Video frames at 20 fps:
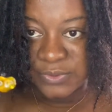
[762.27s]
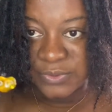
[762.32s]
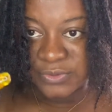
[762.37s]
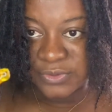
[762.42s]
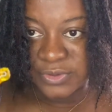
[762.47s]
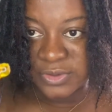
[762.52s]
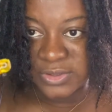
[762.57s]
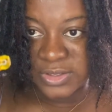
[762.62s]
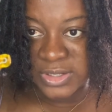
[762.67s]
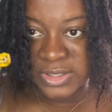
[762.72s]

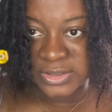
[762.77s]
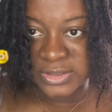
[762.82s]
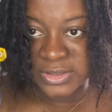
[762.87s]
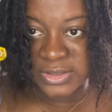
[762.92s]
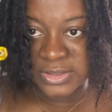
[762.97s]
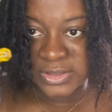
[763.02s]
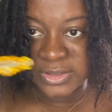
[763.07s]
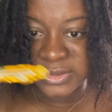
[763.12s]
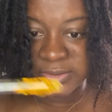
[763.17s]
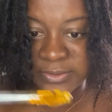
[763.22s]
Check that
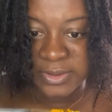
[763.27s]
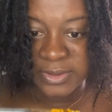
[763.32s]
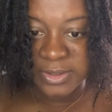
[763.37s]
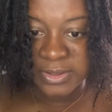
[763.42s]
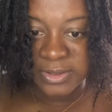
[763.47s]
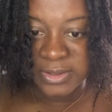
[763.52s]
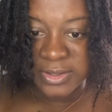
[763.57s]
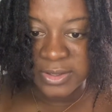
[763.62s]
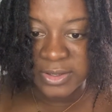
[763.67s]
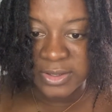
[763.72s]
color
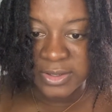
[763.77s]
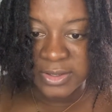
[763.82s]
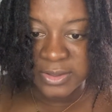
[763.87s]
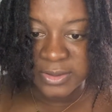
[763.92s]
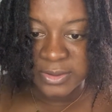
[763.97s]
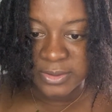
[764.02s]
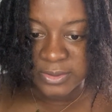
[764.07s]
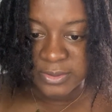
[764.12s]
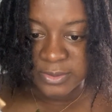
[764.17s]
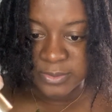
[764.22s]
right there.
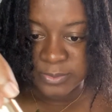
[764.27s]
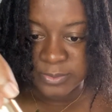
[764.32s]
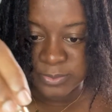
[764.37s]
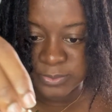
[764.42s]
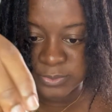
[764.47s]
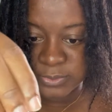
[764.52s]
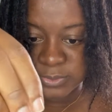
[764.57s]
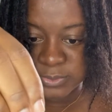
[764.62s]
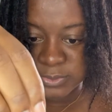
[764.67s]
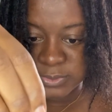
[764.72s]

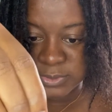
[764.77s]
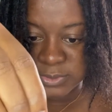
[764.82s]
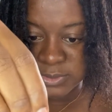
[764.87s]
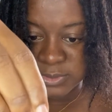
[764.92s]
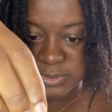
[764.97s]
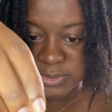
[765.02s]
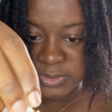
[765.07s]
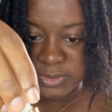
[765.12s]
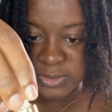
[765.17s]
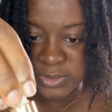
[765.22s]

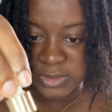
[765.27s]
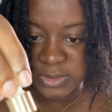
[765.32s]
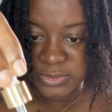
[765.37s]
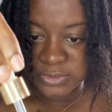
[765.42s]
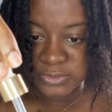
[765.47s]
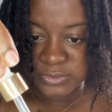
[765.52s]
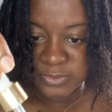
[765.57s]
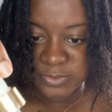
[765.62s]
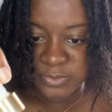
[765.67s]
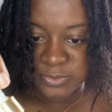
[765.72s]
Check the